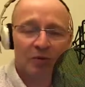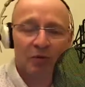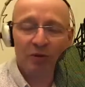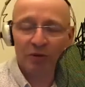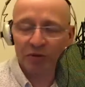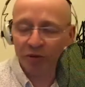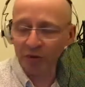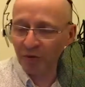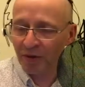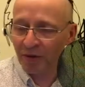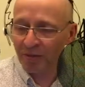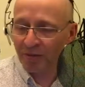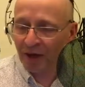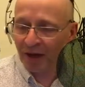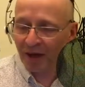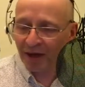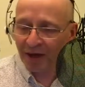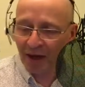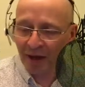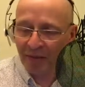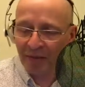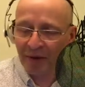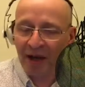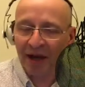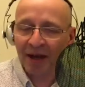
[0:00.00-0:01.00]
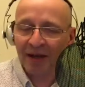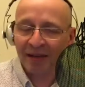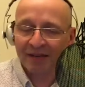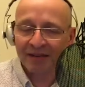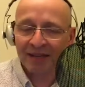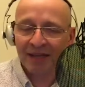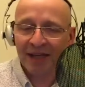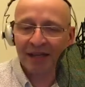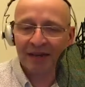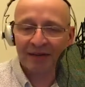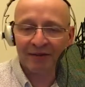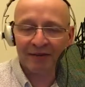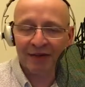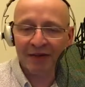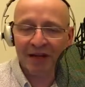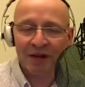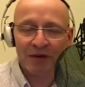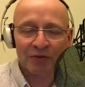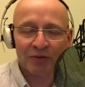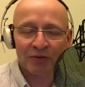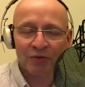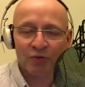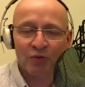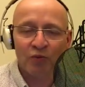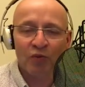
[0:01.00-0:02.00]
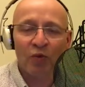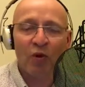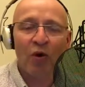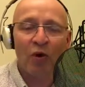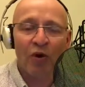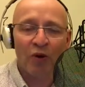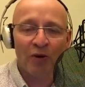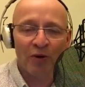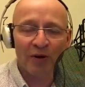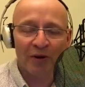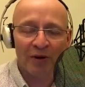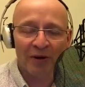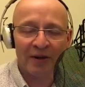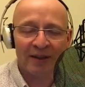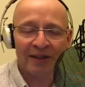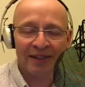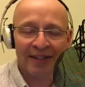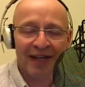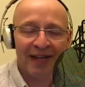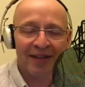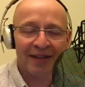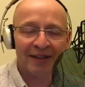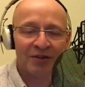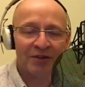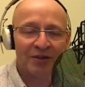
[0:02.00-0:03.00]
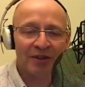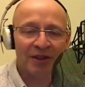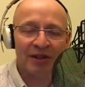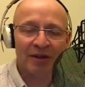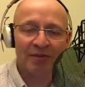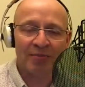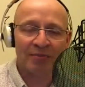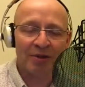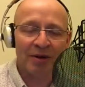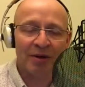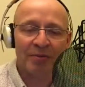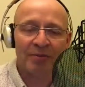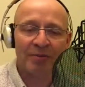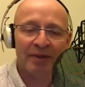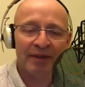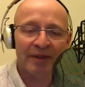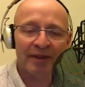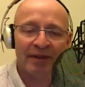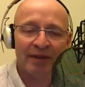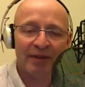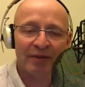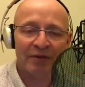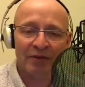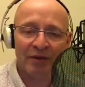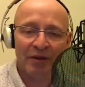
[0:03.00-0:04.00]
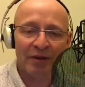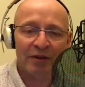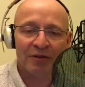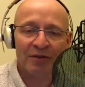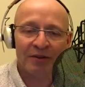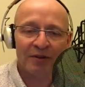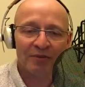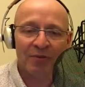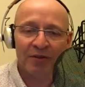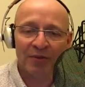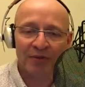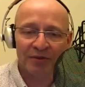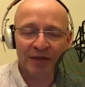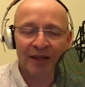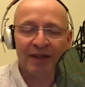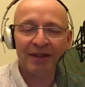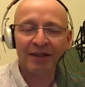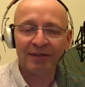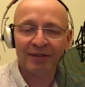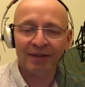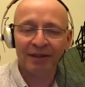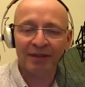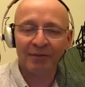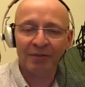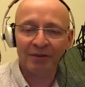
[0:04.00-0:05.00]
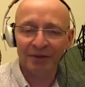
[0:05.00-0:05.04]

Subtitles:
What do we mean? I mean, I think the old war analogy probably confuses more than anything,